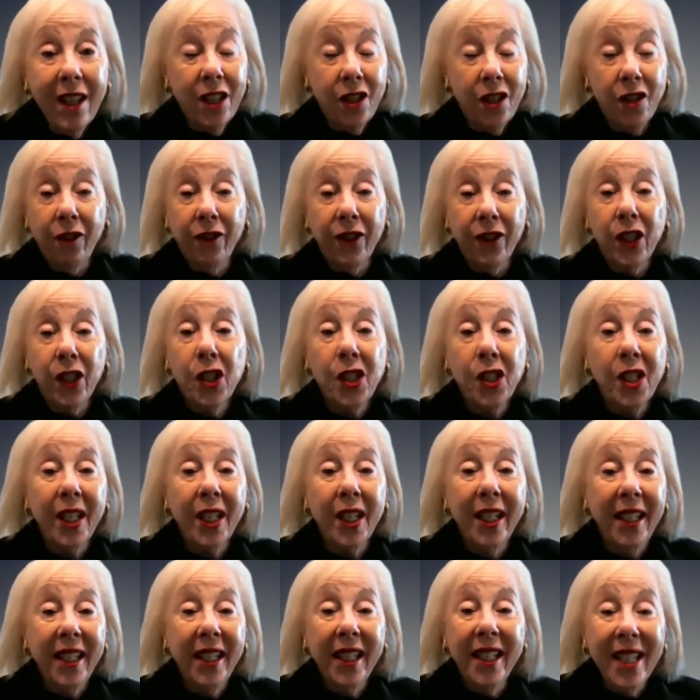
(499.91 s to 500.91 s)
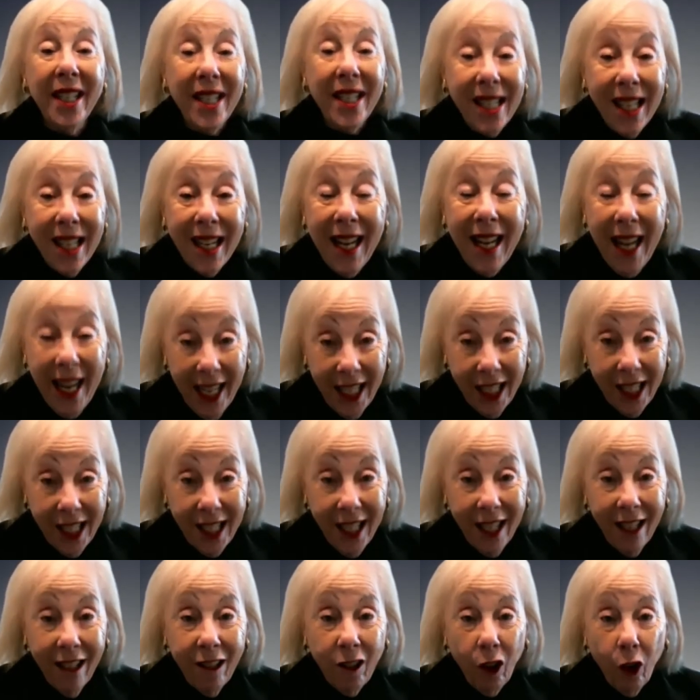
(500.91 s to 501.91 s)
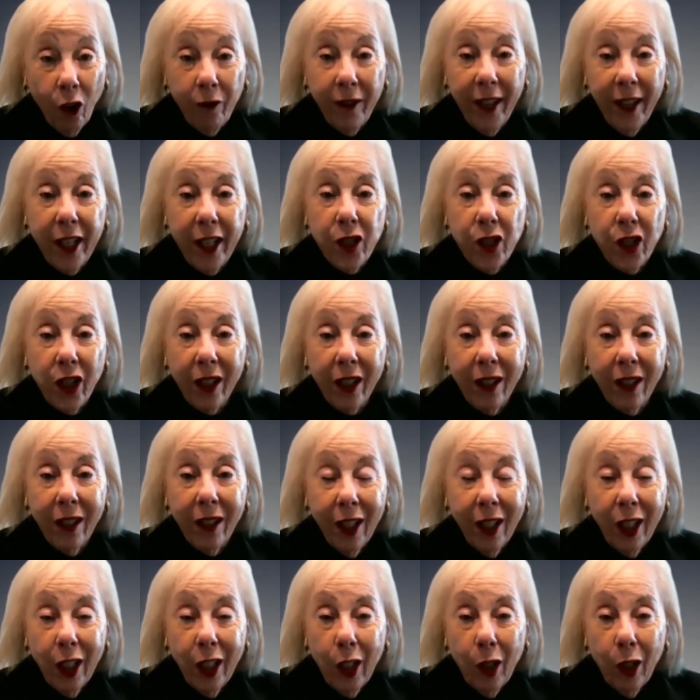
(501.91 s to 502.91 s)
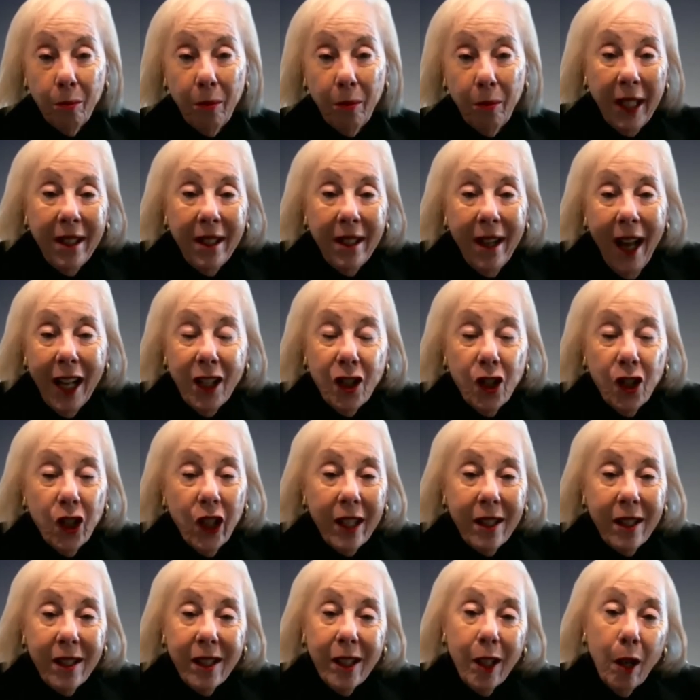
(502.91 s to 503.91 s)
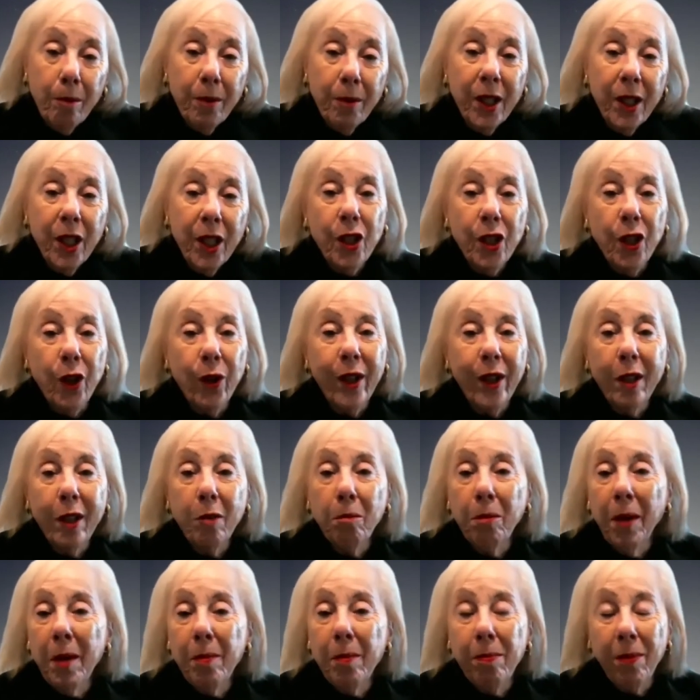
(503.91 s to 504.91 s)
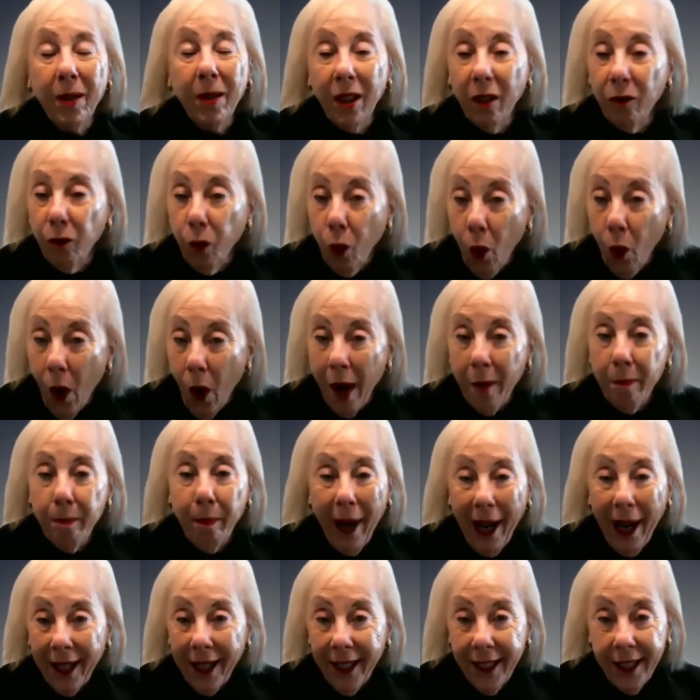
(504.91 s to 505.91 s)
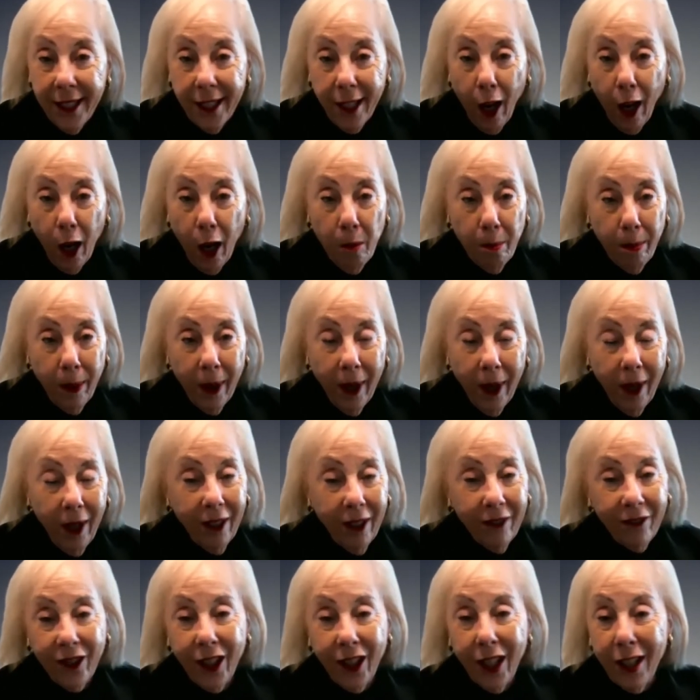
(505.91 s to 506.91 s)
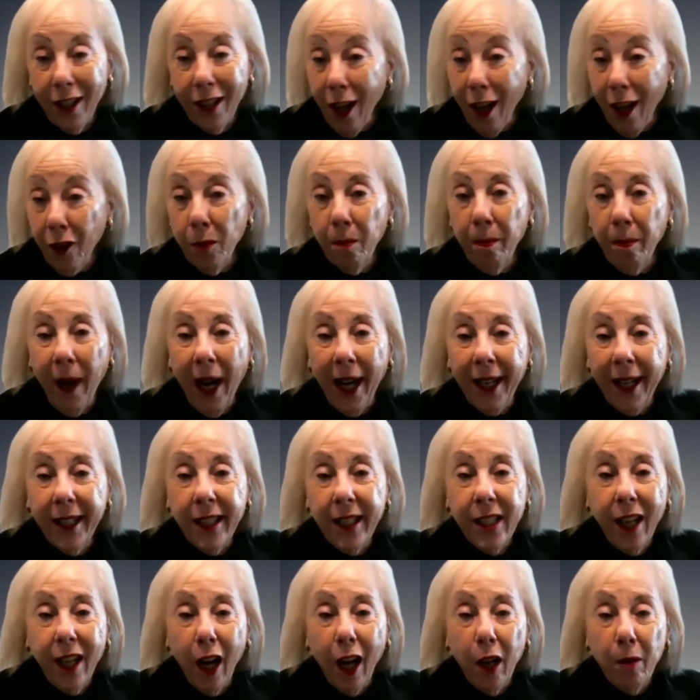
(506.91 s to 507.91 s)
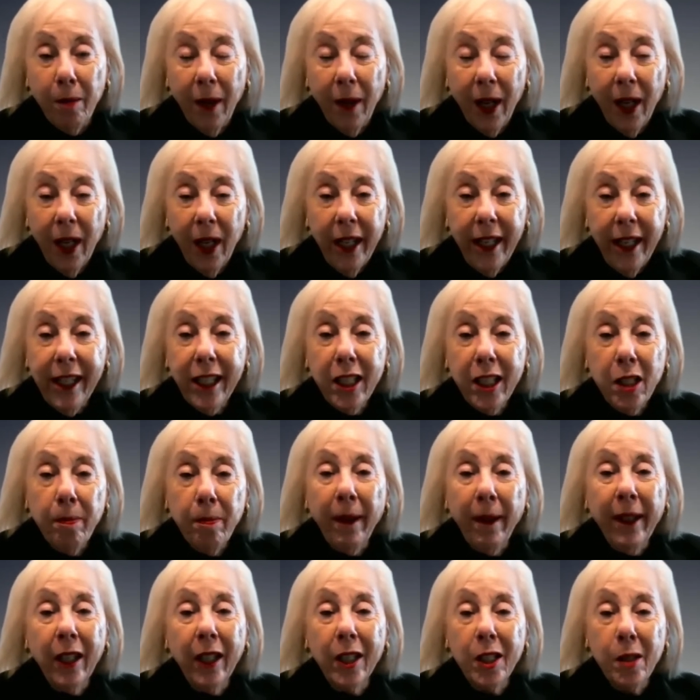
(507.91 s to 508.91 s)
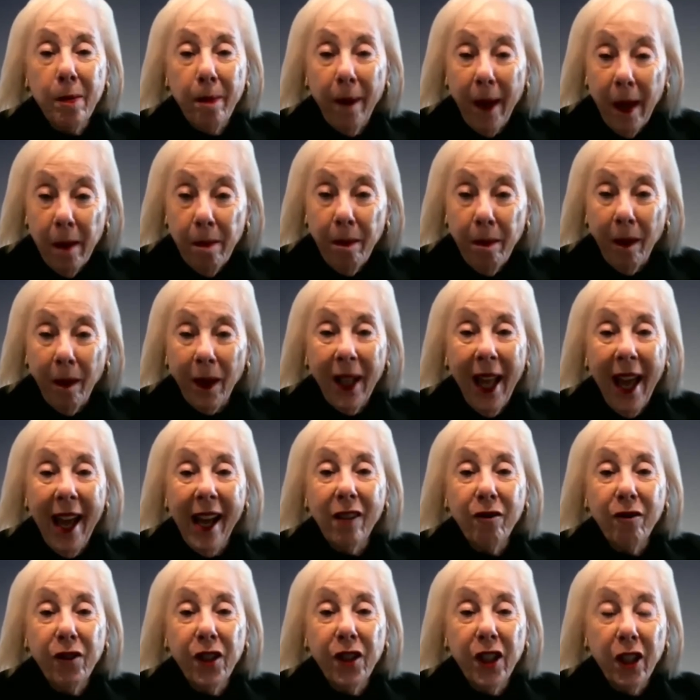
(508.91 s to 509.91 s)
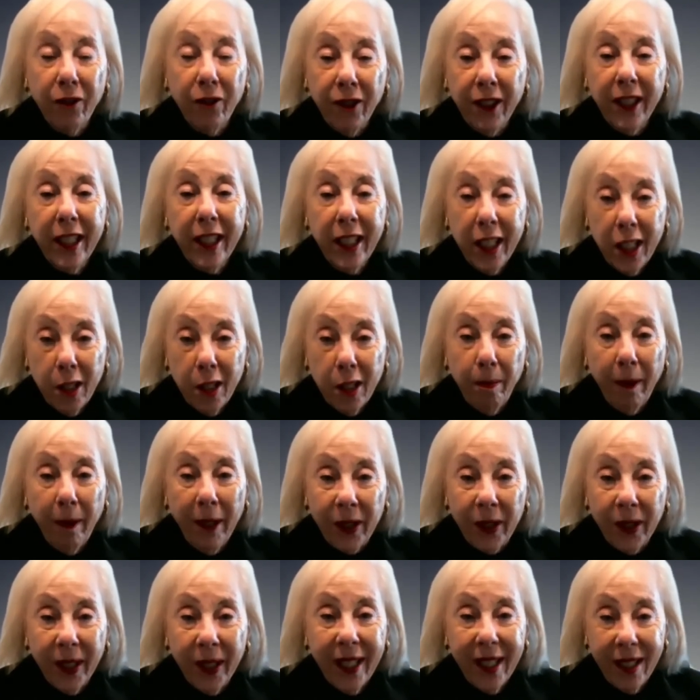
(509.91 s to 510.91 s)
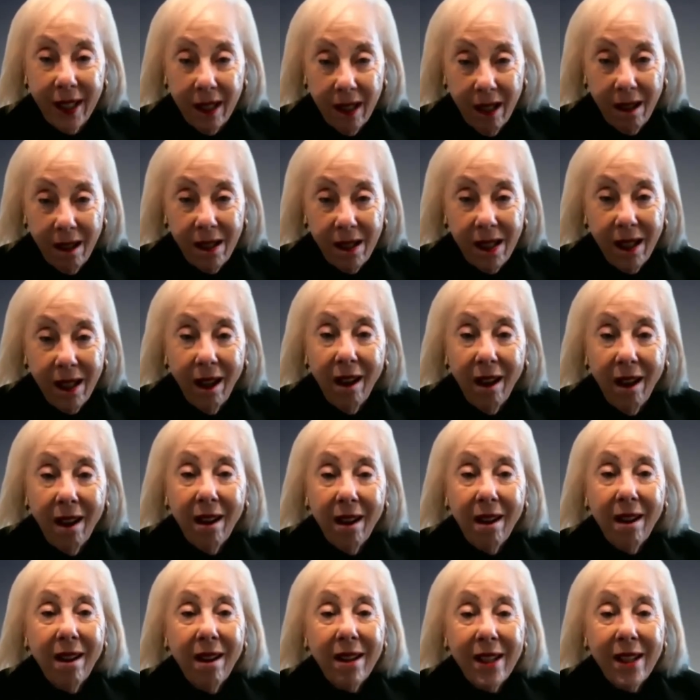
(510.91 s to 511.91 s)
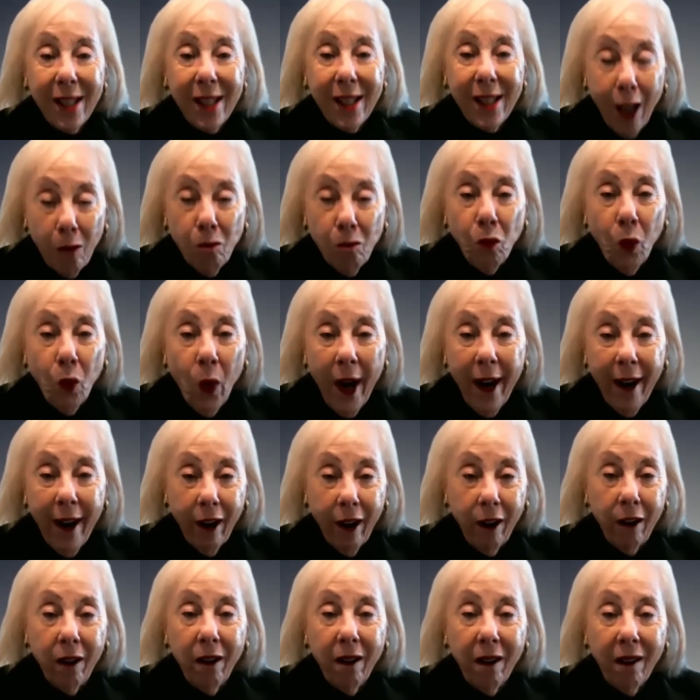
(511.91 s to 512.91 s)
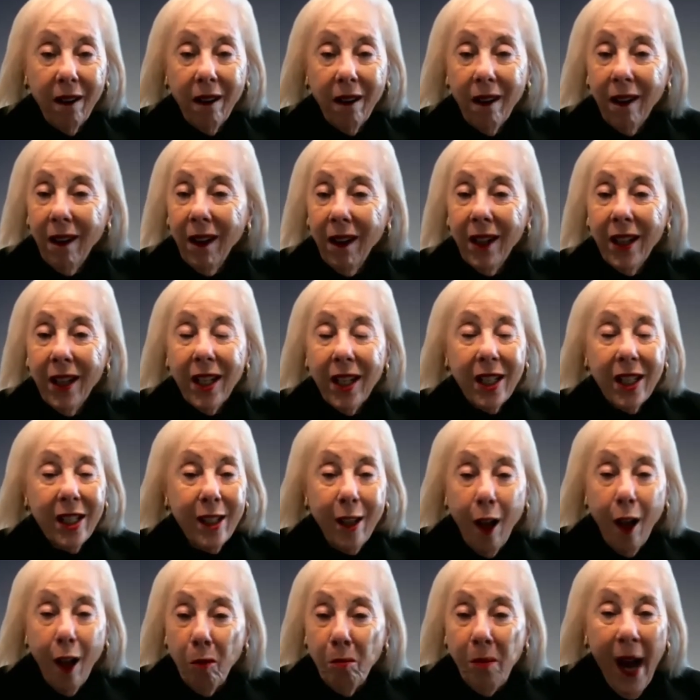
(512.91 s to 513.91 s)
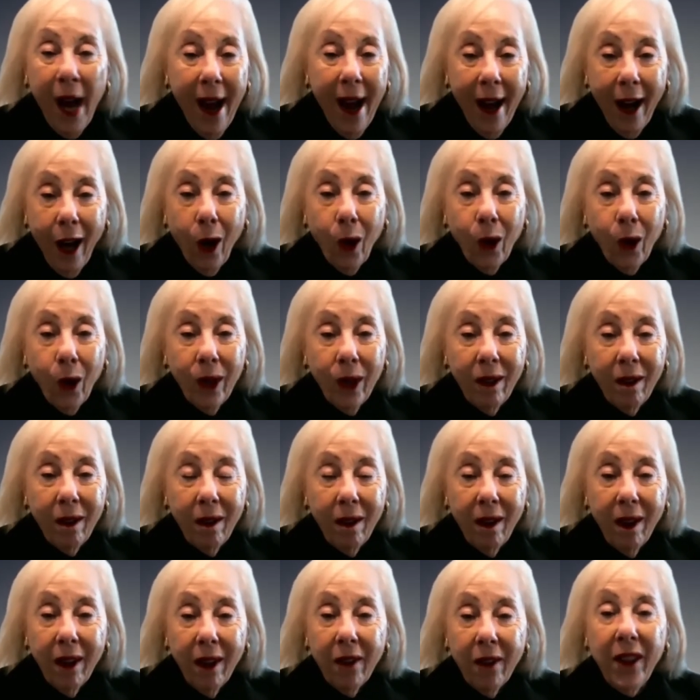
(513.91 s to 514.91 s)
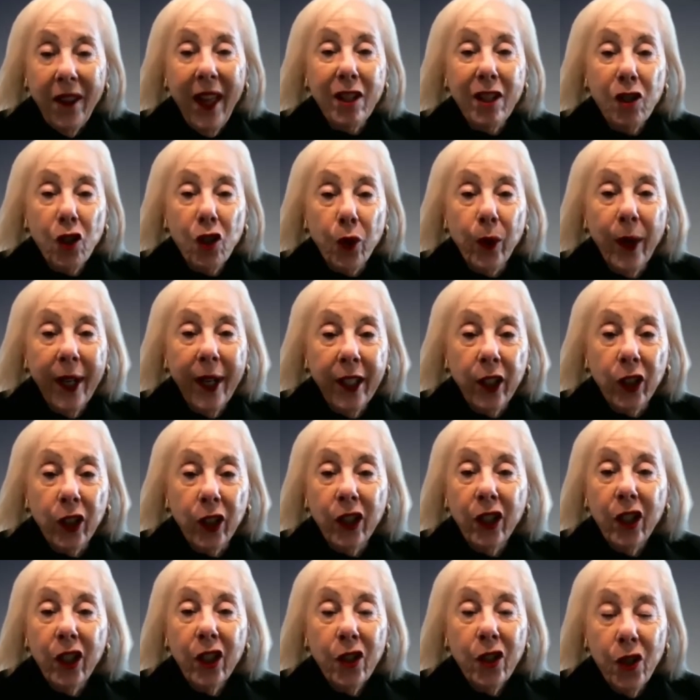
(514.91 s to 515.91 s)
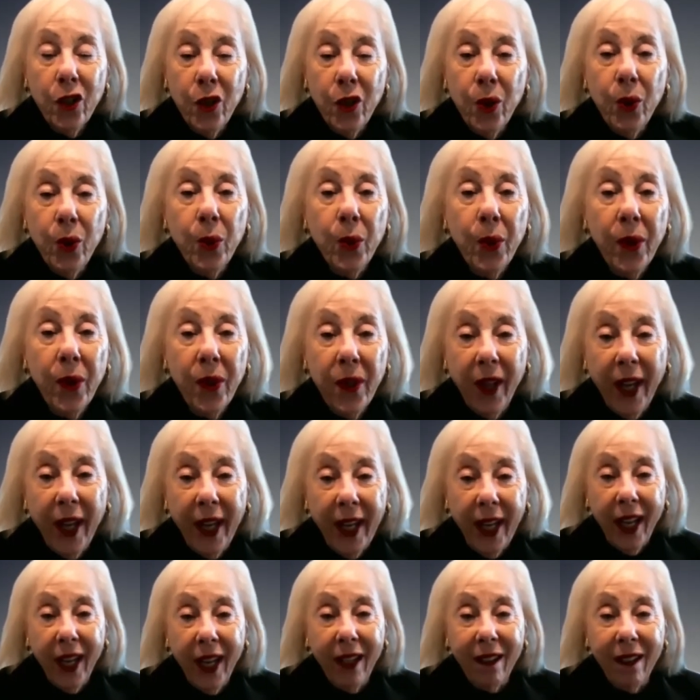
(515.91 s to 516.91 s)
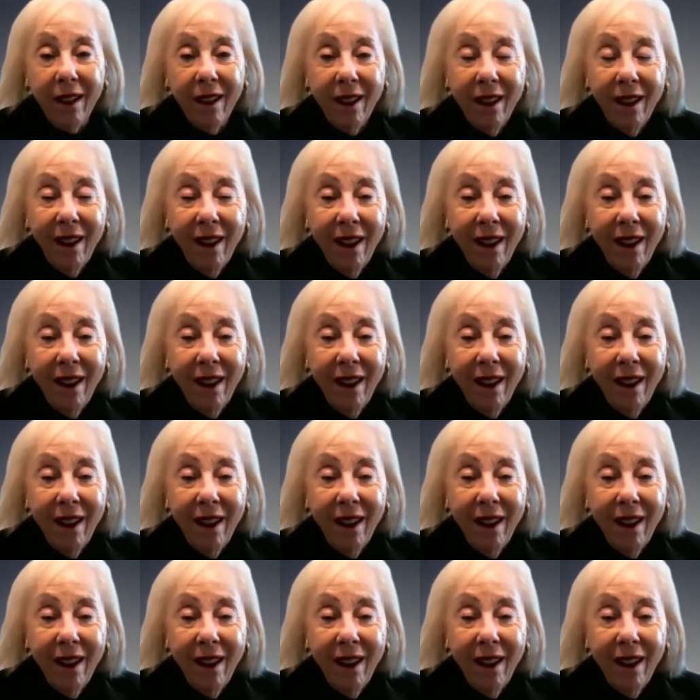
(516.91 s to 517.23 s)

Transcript: Diversity is an aid to innovation, but not just substituting people of one body type for another body type. It's because people have different experiences somewhere, somehow, that trigger new thinking.